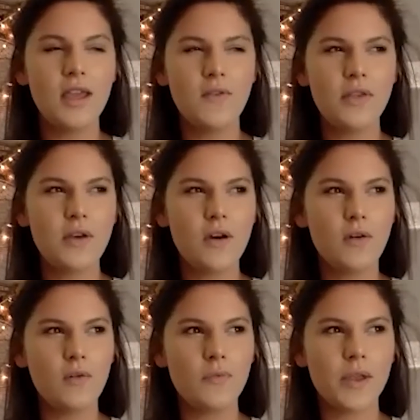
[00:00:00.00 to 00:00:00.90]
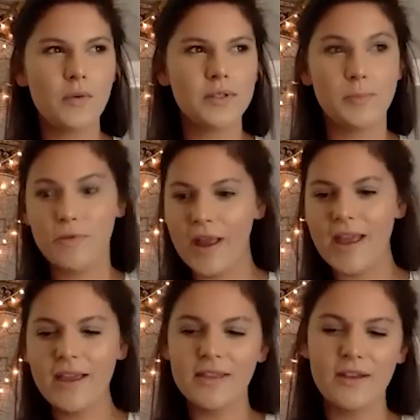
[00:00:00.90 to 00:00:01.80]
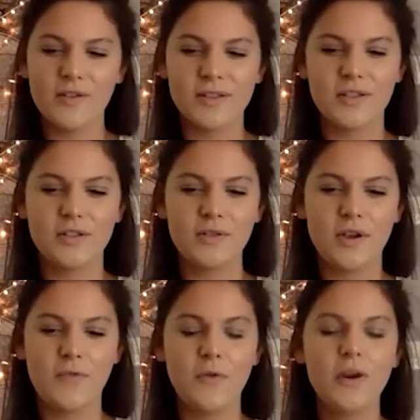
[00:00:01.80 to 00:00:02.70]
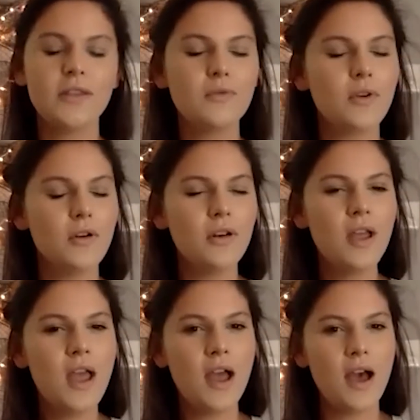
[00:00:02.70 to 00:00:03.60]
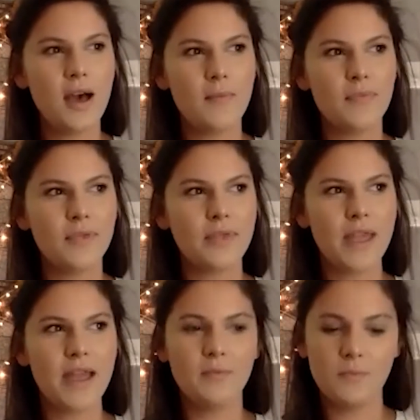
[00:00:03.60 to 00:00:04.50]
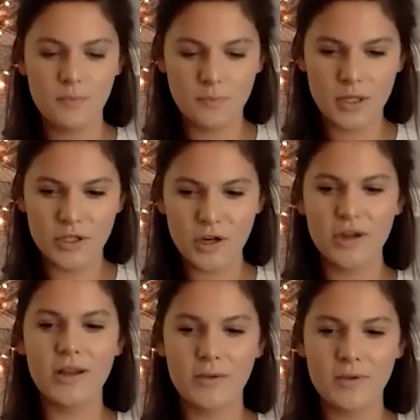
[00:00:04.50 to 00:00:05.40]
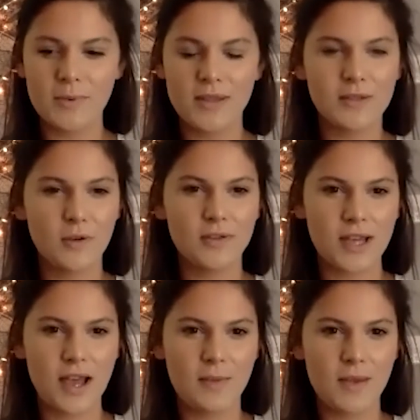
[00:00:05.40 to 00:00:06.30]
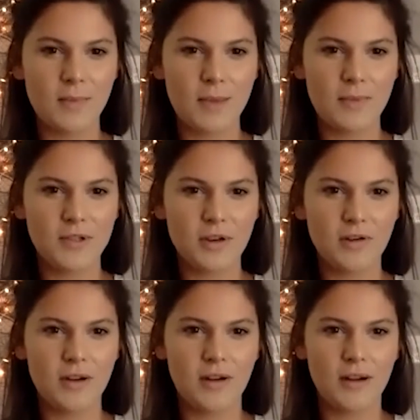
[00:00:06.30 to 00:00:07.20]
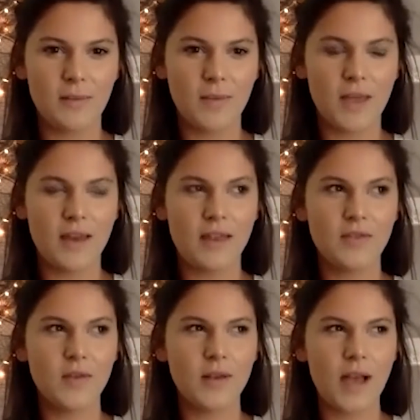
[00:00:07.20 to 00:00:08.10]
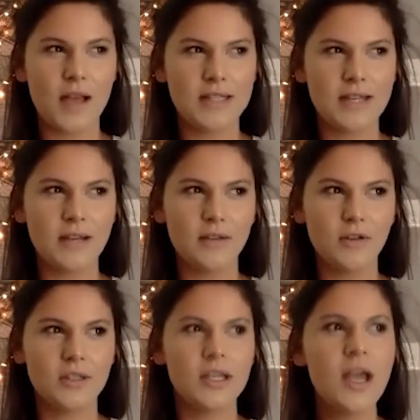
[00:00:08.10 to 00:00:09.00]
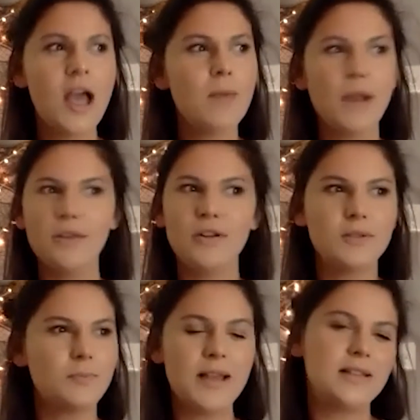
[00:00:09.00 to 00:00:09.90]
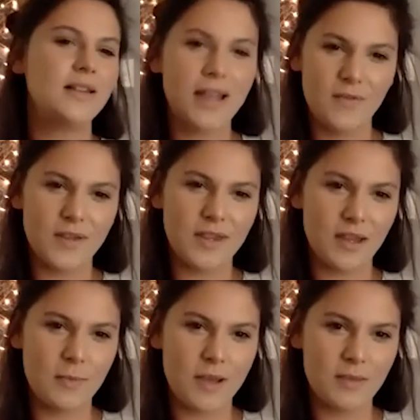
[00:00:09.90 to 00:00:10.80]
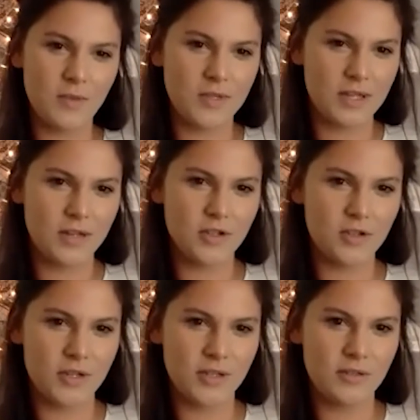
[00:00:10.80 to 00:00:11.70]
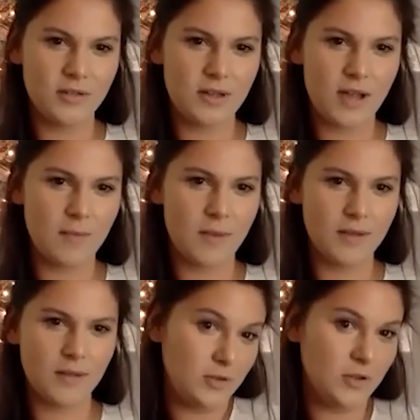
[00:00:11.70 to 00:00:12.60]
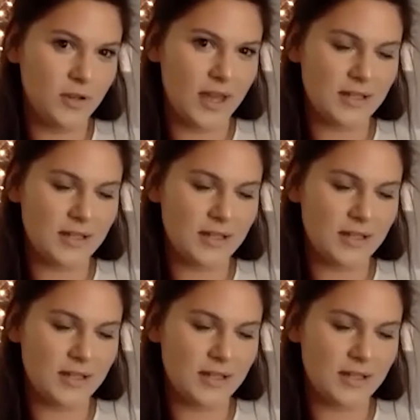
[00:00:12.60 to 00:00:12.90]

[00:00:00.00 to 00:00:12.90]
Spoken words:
even though there was a break and there was a fork in the road, they had been journeying with me this whole time in my music career. And so I learned basically everything about the music industry during that